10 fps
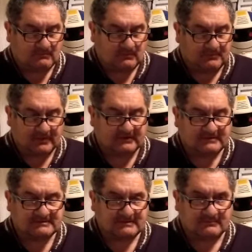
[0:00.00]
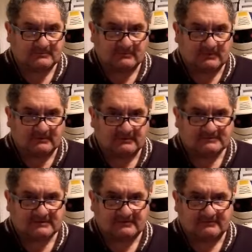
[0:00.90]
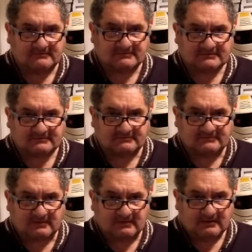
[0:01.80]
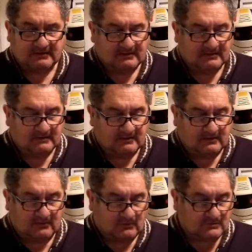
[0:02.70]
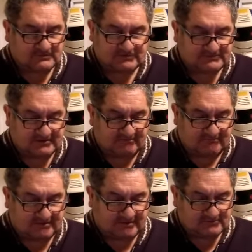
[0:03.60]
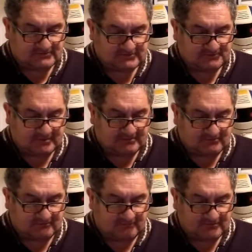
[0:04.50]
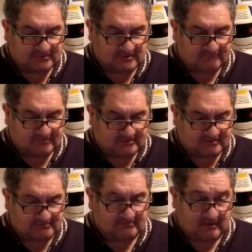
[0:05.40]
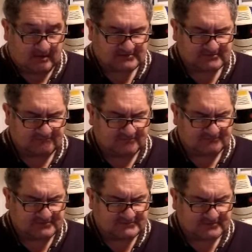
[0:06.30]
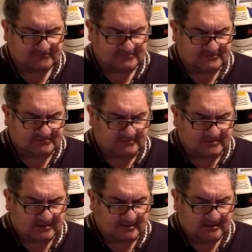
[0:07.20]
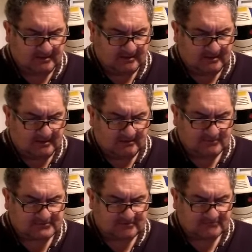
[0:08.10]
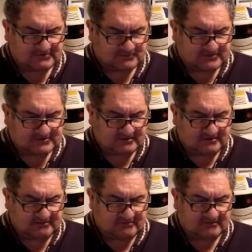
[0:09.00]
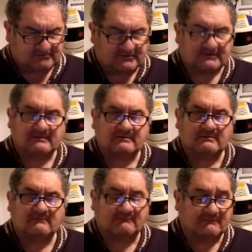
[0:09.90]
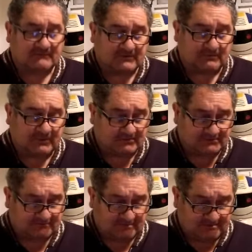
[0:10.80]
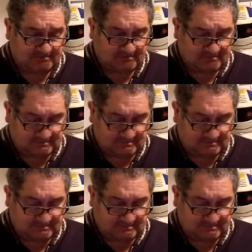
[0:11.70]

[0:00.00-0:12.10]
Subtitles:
We picked keys up all the while, else clearance and auctions and everything else. Just bundled a few together, as in 57. There was nothing special in there, I don't think. I got £15 for them.